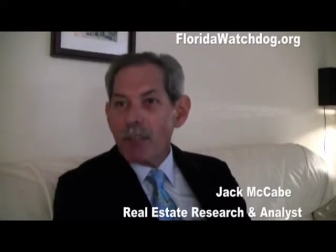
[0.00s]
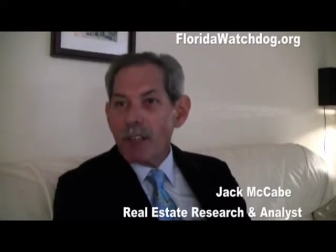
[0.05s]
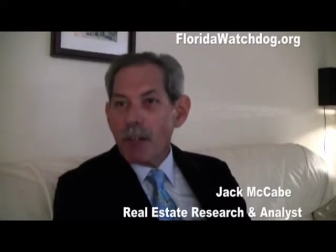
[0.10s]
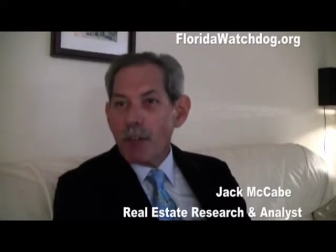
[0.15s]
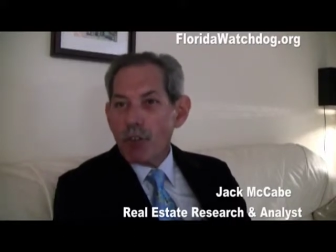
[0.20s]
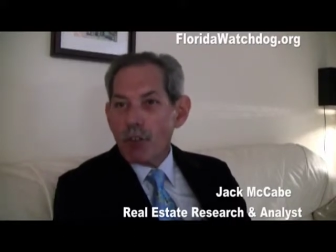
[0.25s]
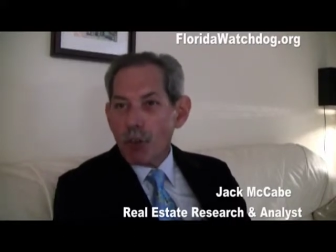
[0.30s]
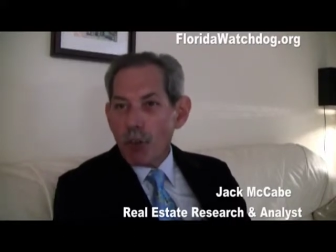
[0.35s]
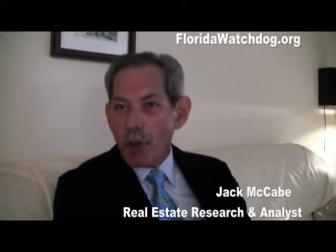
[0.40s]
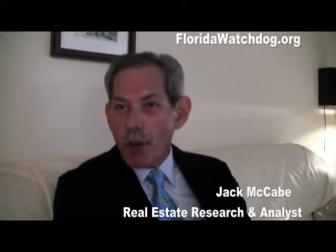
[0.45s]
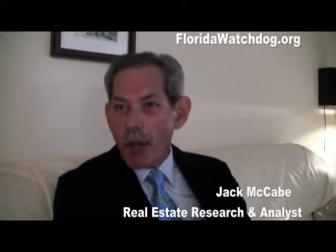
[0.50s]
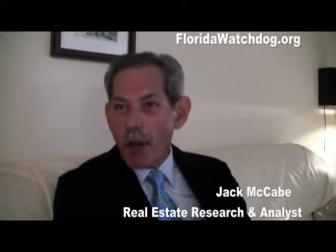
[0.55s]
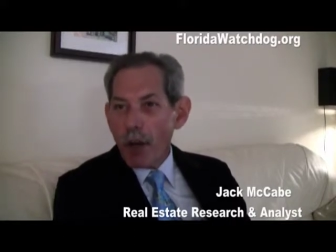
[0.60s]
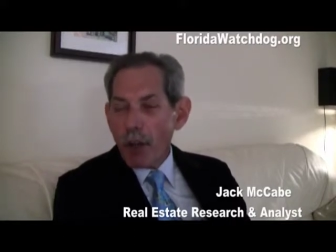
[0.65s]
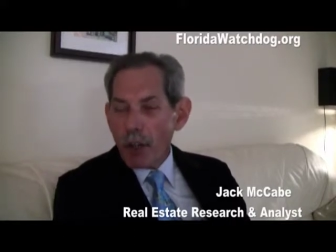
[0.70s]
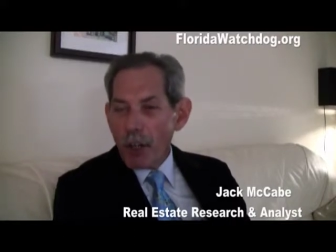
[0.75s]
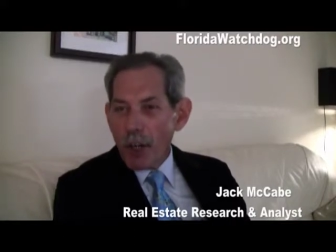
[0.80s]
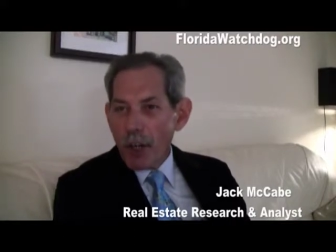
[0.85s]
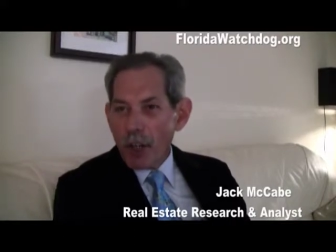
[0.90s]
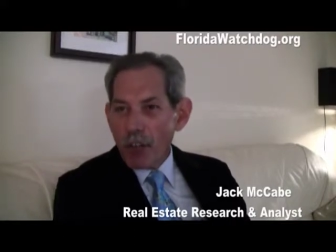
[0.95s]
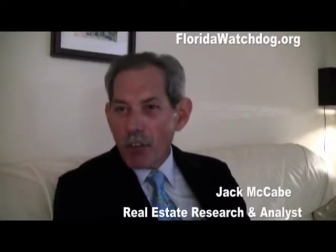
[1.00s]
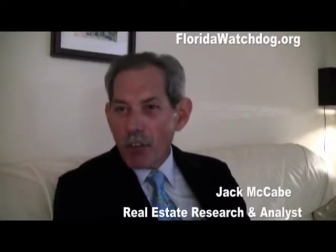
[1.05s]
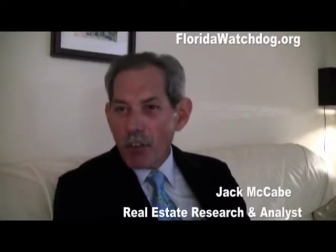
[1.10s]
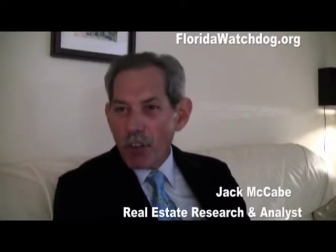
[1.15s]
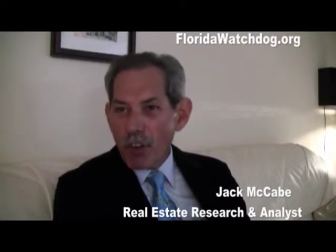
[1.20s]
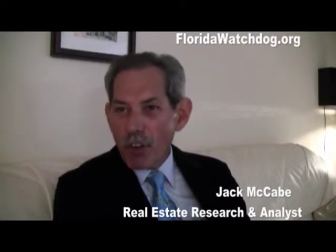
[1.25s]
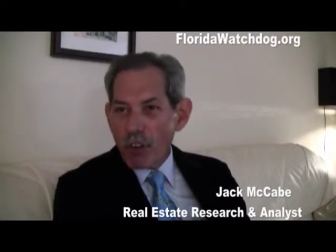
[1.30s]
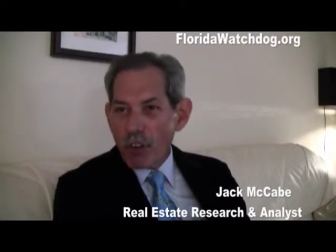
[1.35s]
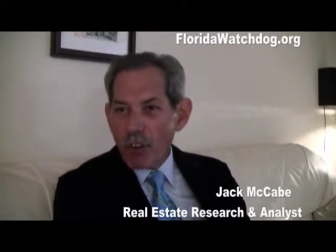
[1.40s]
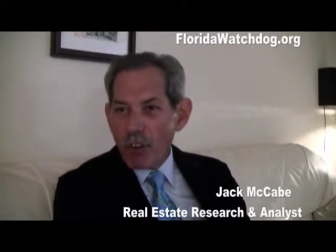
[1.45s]
So now the hedge
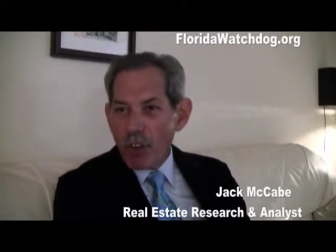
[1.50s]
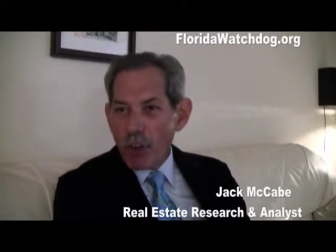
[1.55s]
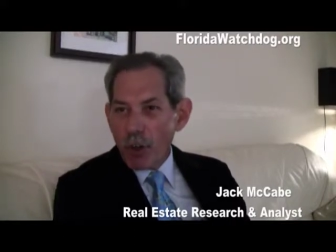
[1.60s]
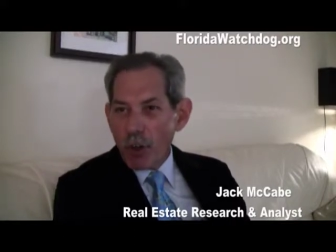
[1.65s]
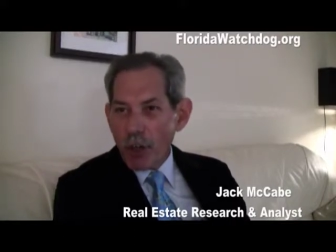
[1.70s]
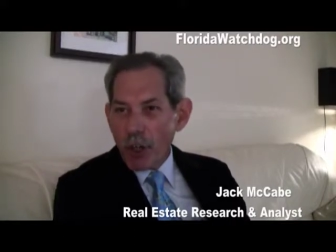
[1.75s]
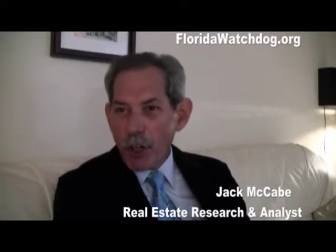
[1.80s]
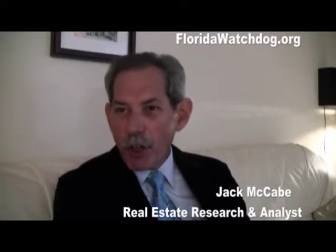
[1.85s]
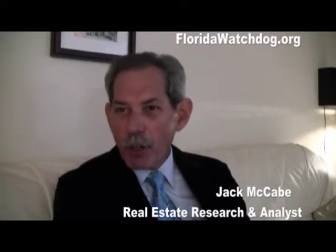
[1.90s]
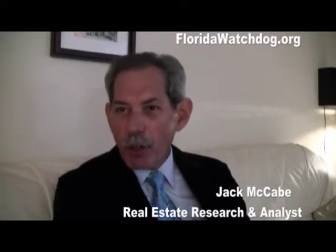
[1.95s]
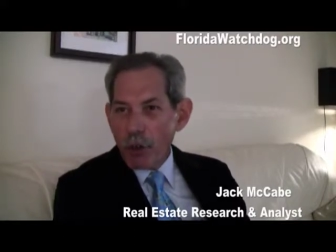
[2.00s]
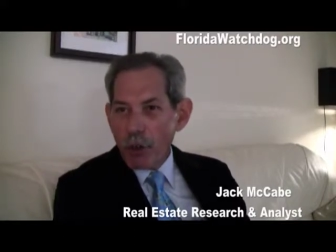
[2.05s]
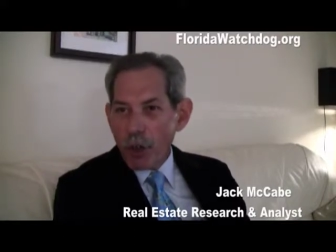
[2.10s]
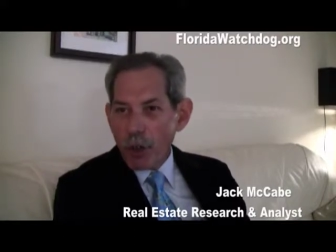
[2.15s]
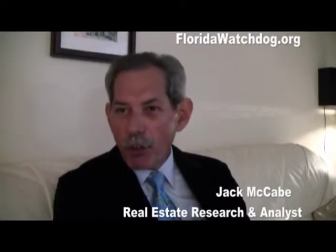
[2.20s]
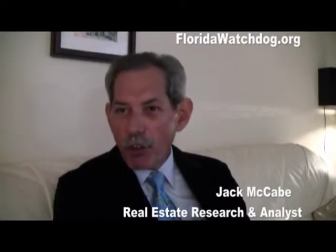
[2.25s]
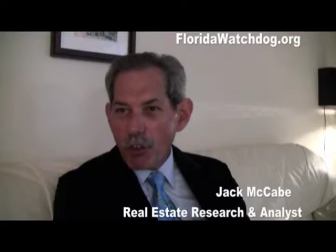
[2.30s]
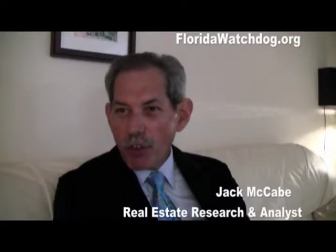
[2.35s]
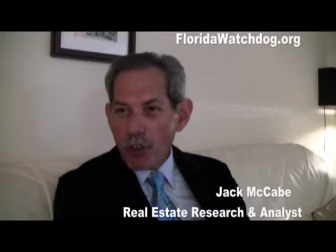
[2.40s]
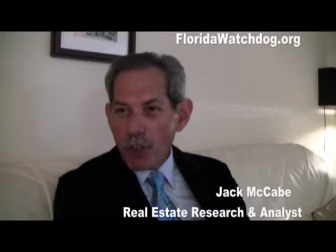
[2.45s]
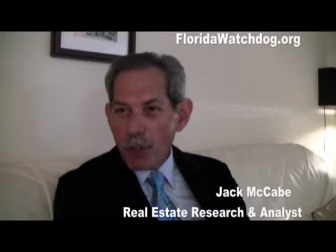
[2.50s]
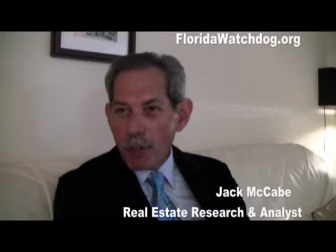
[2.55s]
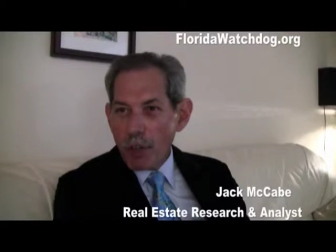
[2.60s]
funds are very interested